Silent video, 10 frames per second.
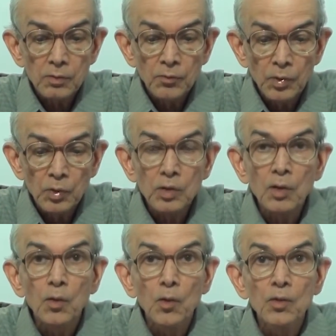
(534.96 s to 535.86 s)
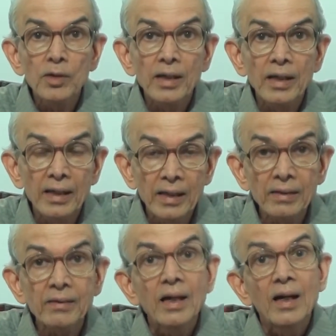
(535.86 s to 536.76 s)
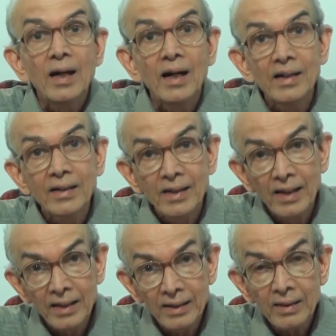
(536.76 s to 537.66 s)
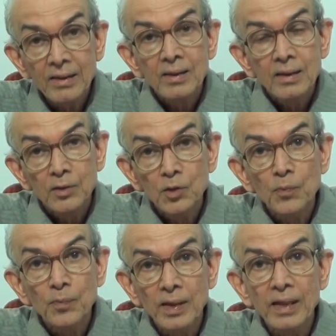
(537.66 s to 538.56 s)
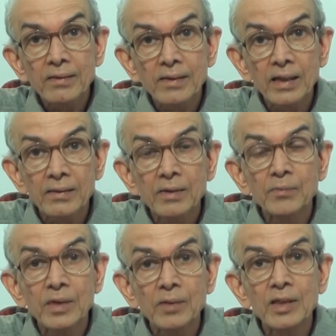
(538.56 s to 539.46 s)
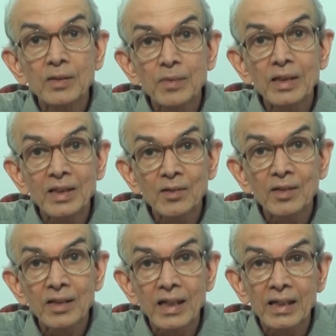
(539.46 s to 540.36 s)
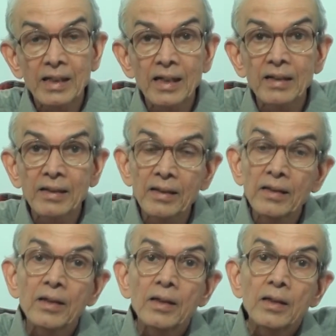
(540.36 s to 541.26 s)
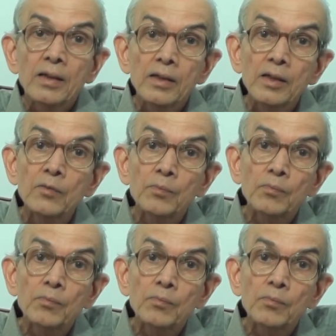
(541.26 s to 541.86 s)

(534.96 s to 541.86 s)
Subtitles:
view the whole case, and then you place that symptom in a particular category. In